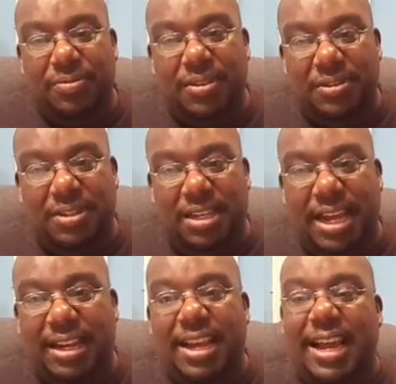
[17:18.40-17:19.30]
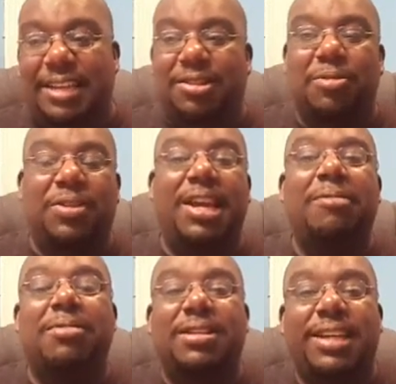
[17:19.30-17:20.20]
You see that? And so
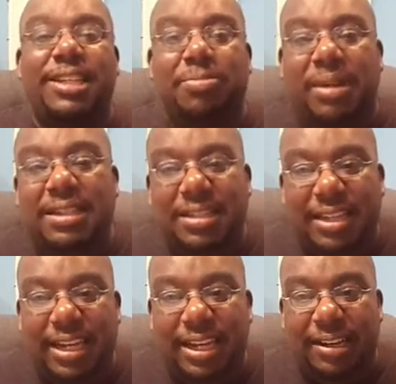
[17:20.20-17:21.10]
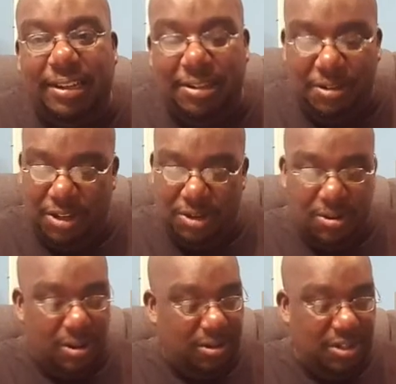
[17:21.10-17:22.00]
then what takes place again? You,
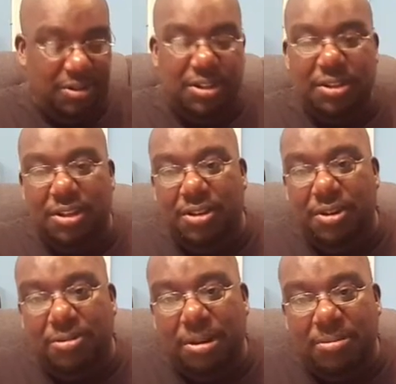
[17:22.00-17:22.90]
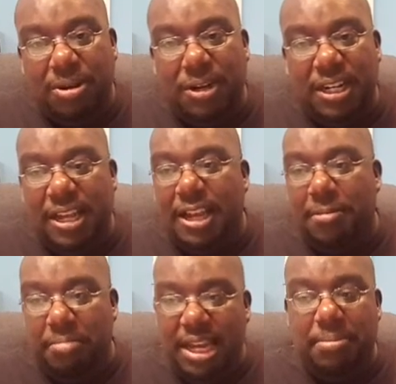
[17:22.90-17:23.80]
you all you you know where I'm going.
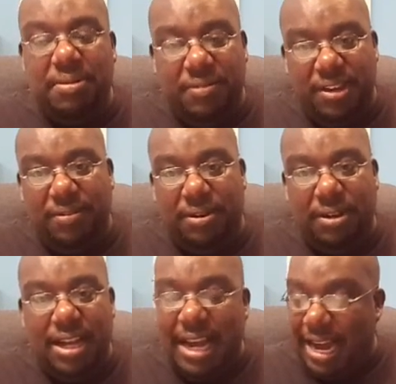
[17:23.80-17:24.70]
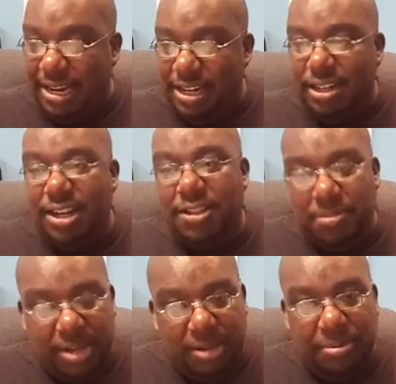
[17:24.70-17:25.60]
Baby fever. I need another
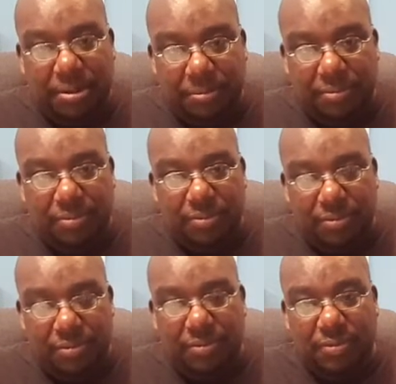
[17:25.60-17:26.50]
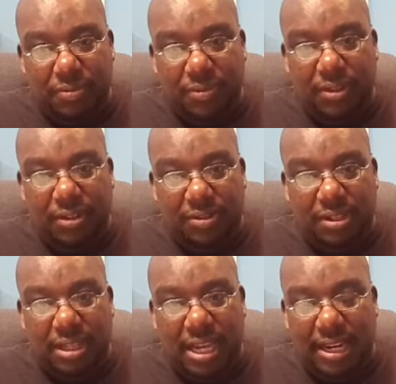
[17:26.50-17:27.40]
baby. You
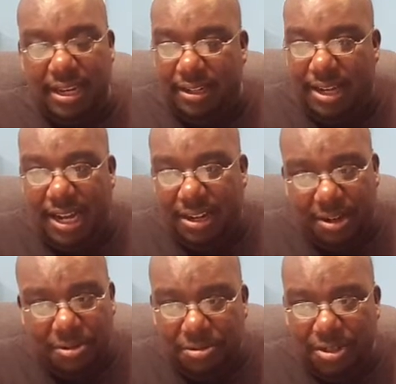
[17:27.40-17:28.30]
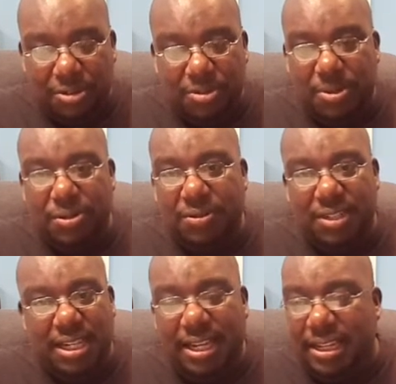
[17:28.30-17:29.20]
see that? God knows those motives.
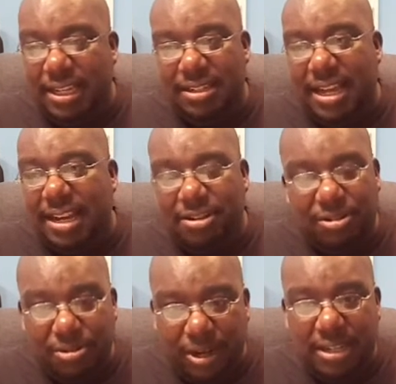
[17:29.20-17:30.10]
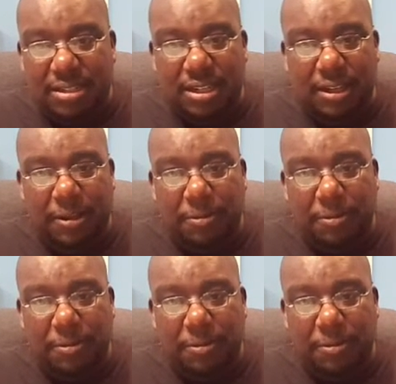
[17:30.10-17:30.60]
He he's not crazy.